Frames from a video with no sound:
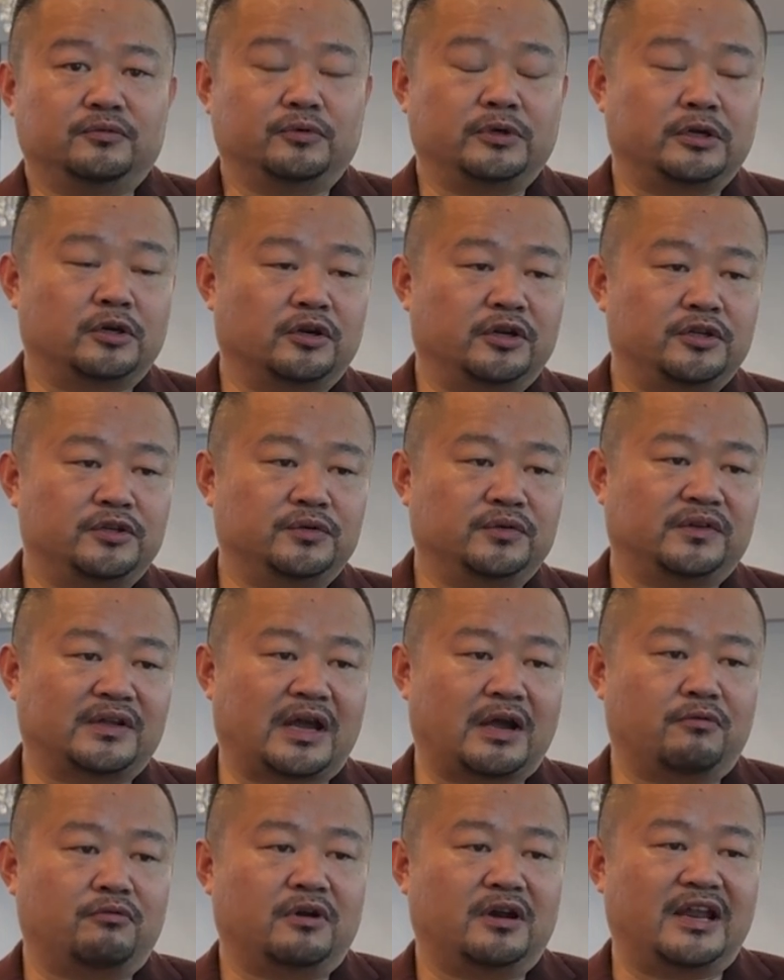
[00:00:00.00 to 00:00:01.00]
we're going to use
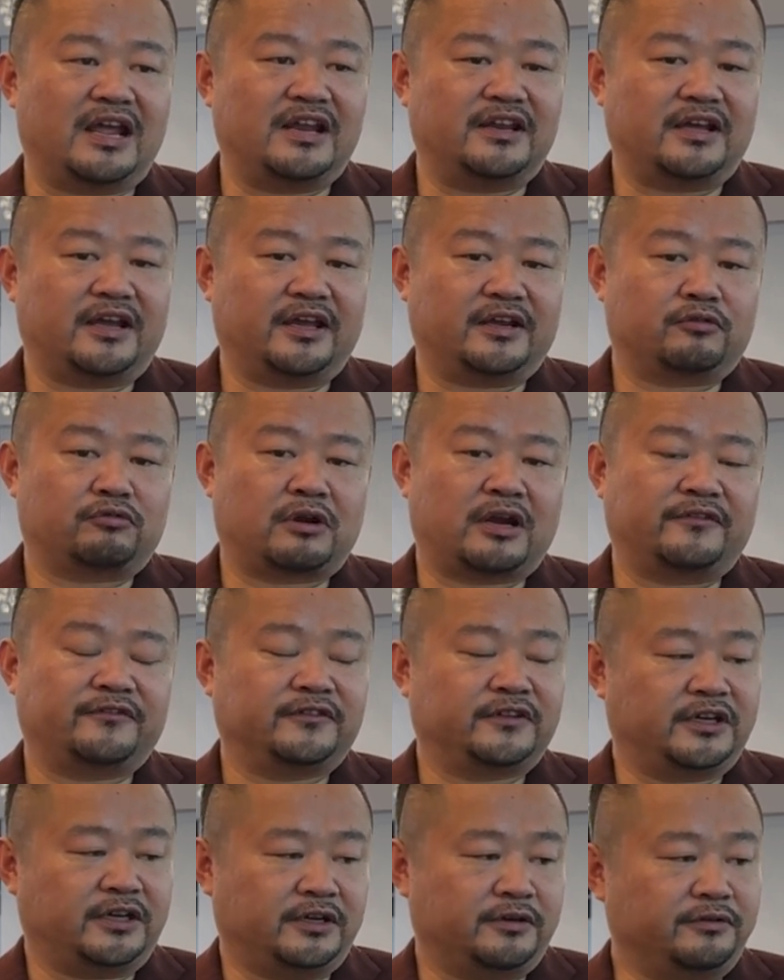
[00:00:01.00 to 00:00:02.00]
our land
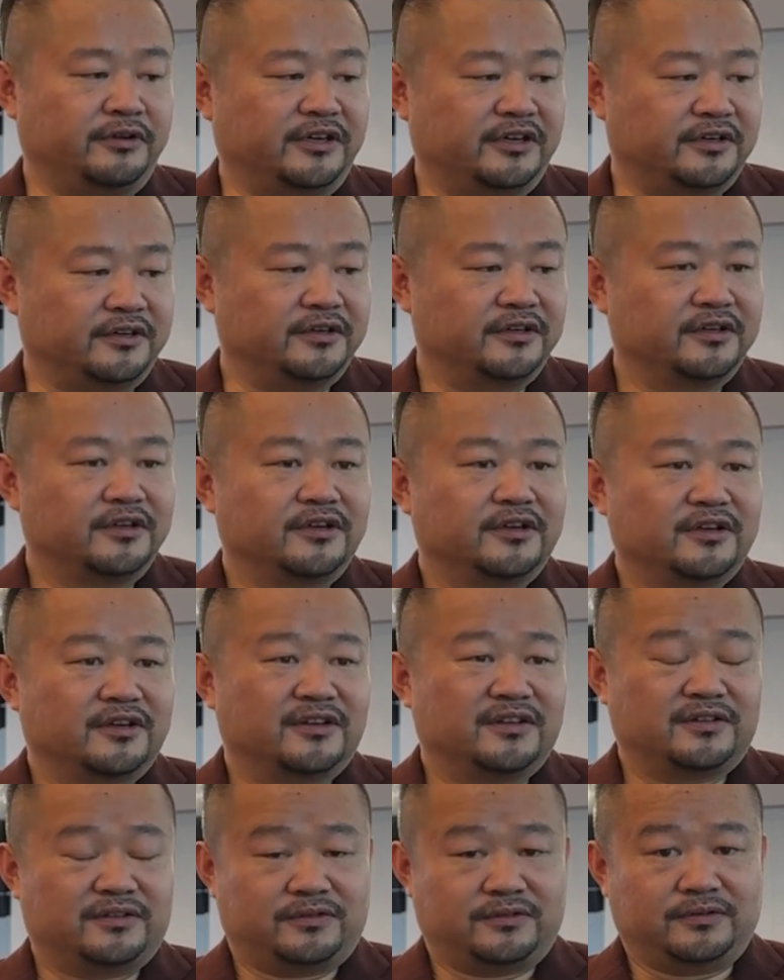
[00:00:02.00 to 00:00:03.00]
aircraft carrier
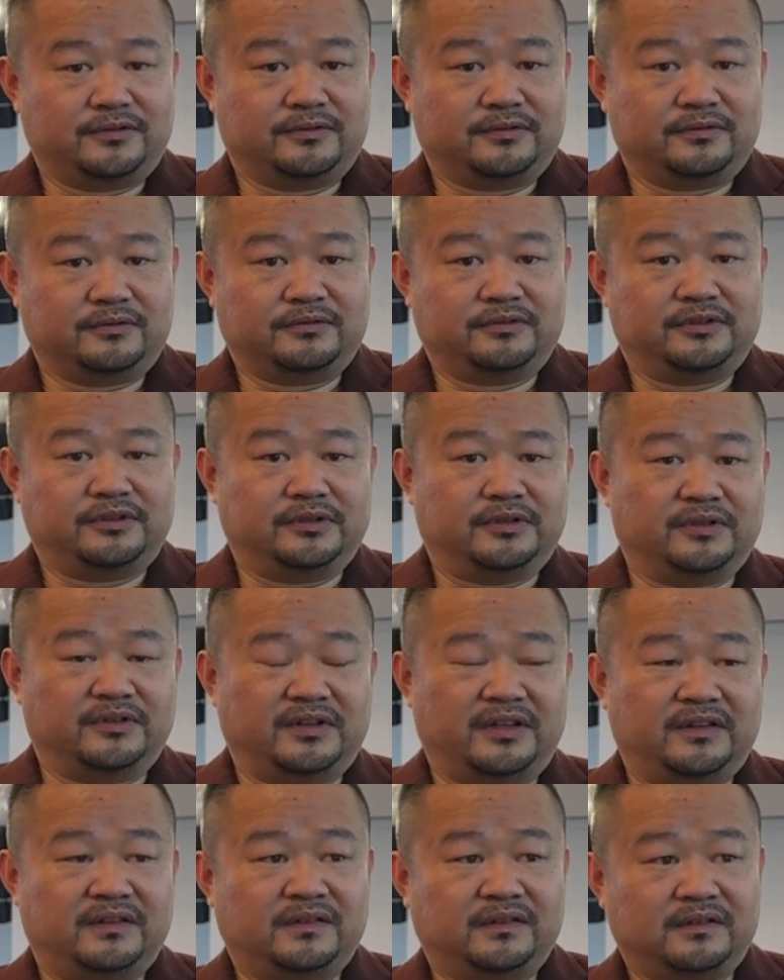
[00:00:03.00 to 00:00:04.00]
to, you know,
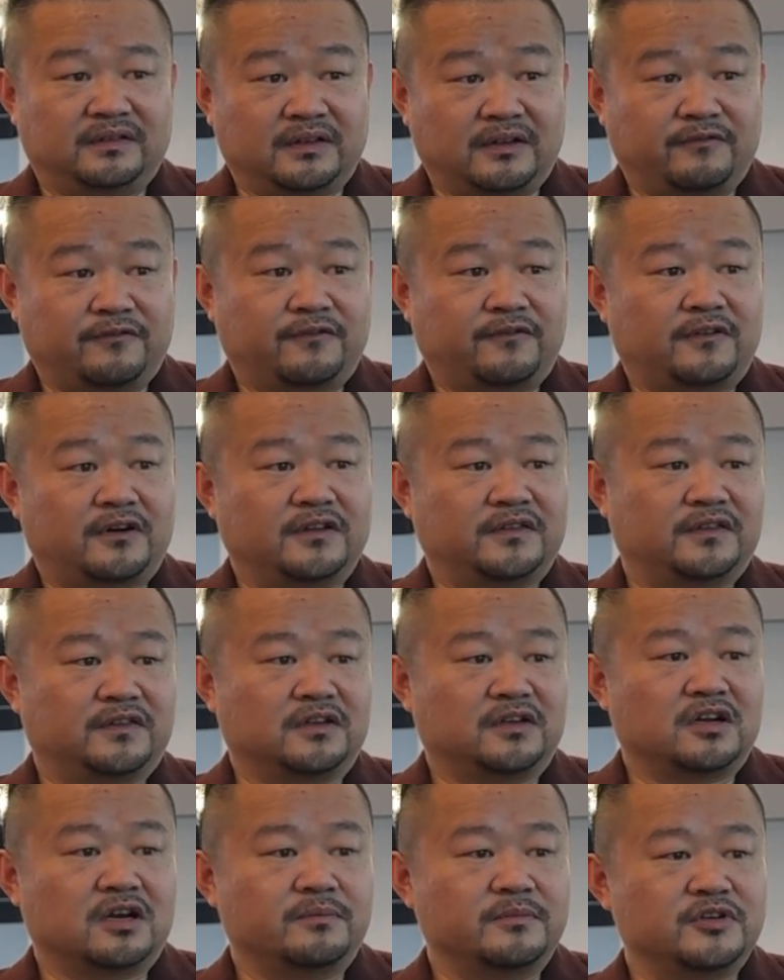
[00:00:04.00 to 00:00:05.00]
it's the
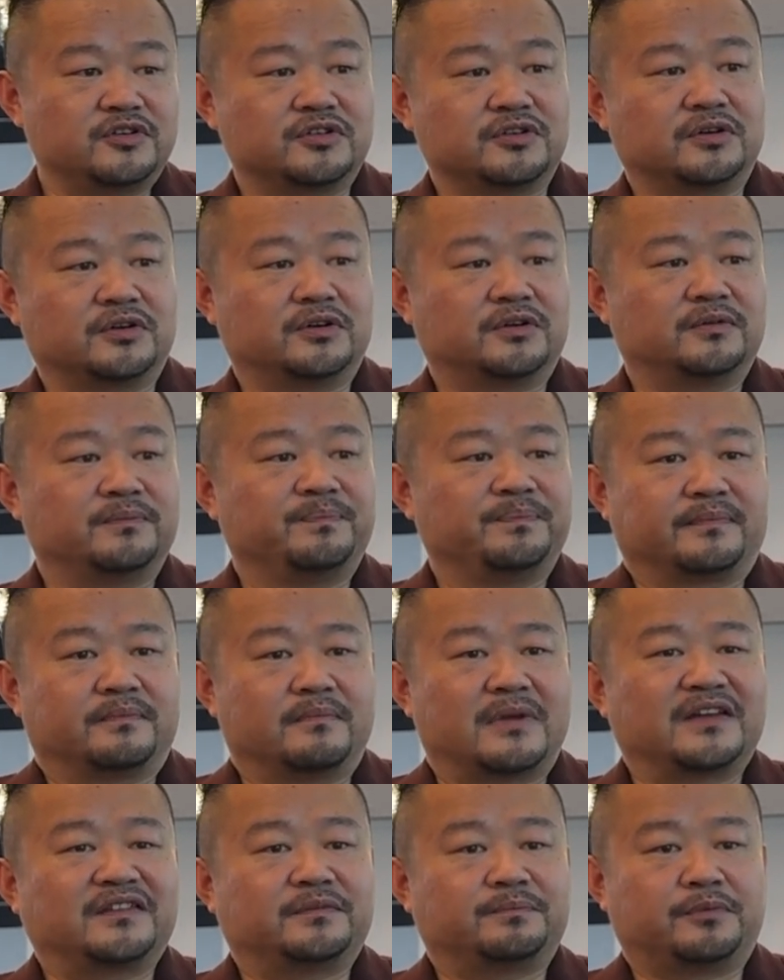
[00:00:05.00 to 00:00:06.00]
first commercial
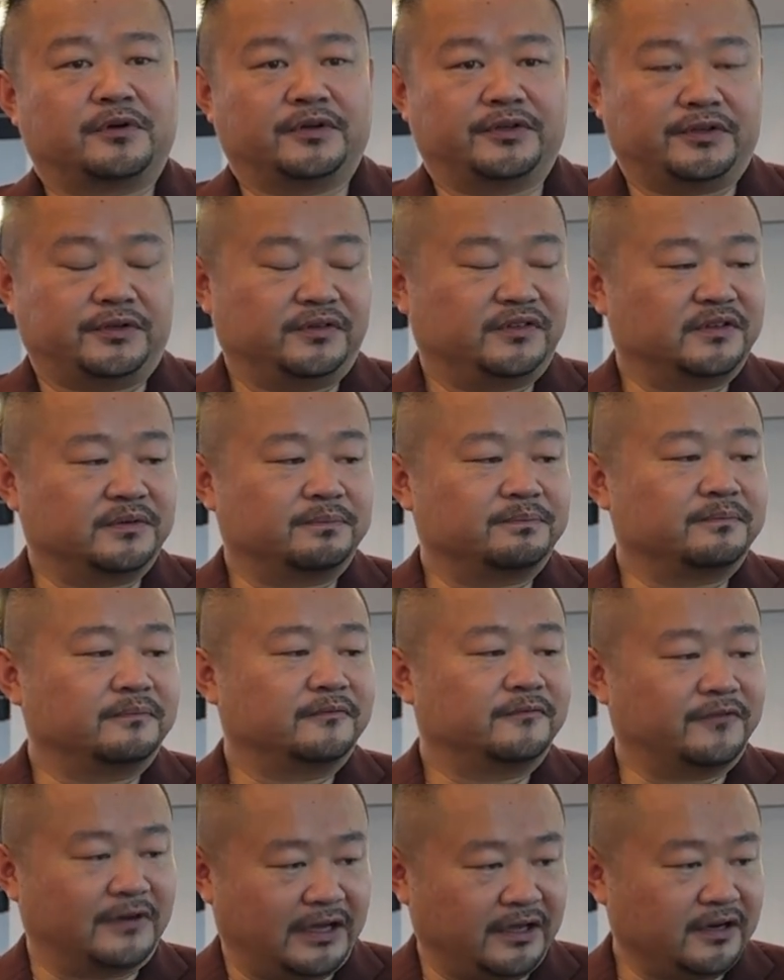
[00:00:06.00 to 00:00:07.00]
mass-produced
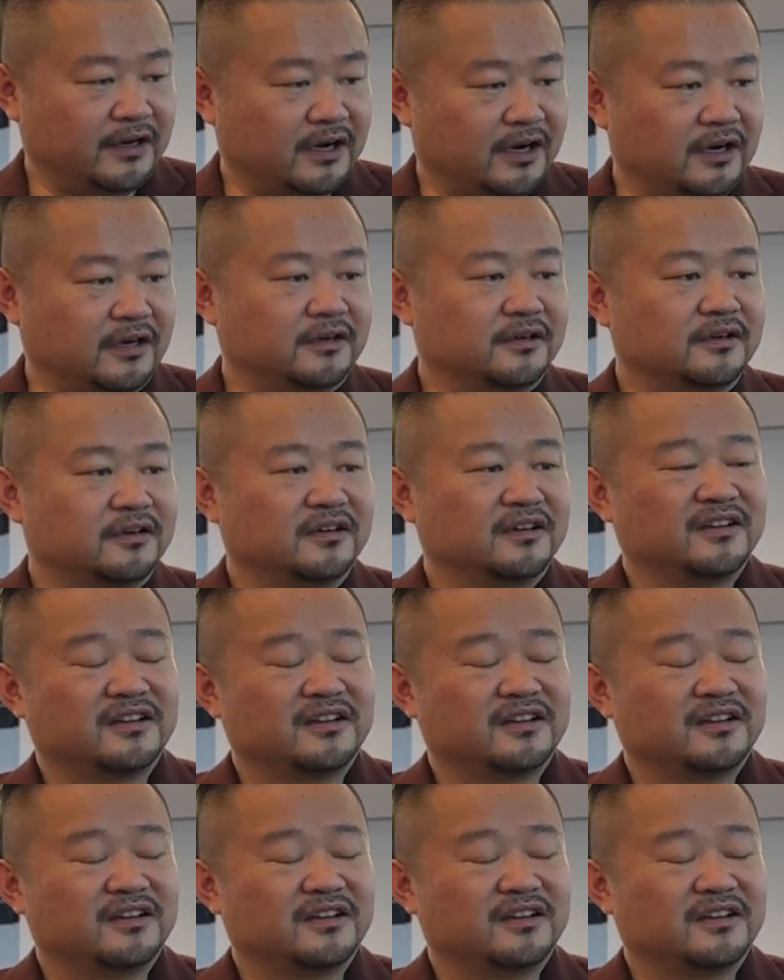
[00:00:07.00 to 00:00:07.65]
flying car.